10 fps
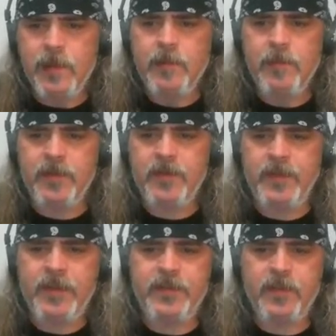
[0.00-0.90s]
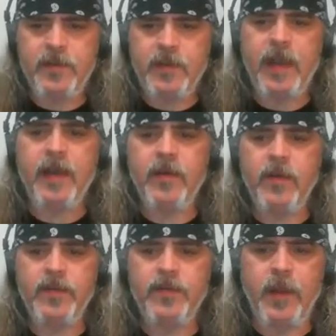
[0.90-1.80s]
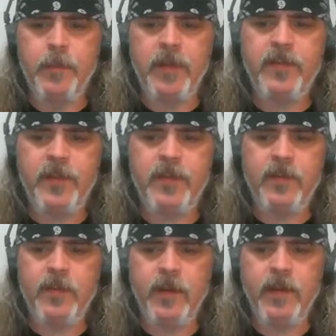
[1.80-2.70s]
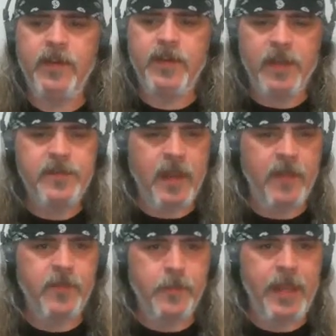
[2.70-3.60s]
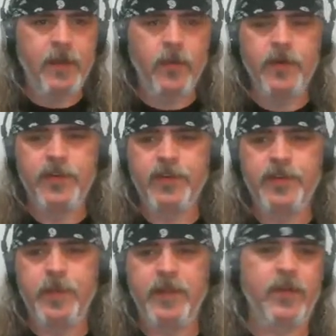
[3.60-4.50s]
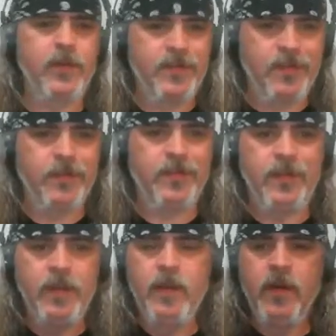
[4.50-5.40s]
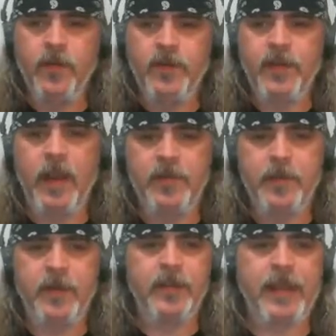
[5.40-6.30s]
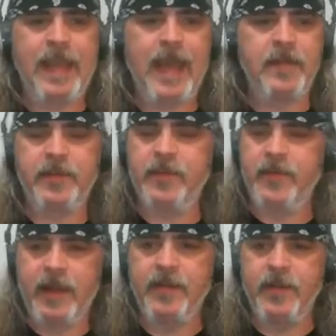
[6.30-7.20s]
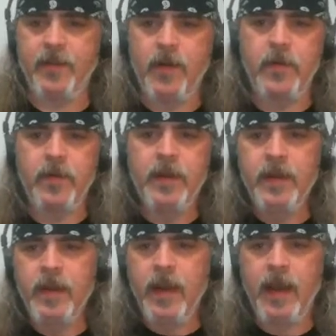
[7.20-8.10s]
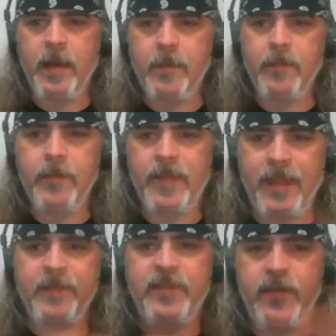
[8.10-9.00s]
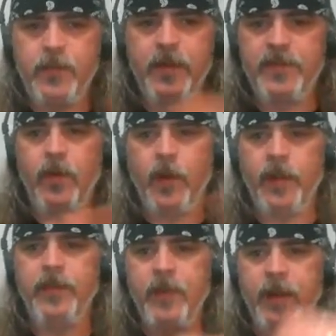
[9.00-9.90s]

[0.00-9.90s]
Much of Easter, yeah, Ocean's right. Much of Easter it does come from pagan origins, but the Christians, over time, especially the Catholics, have added their own things to the stories, right?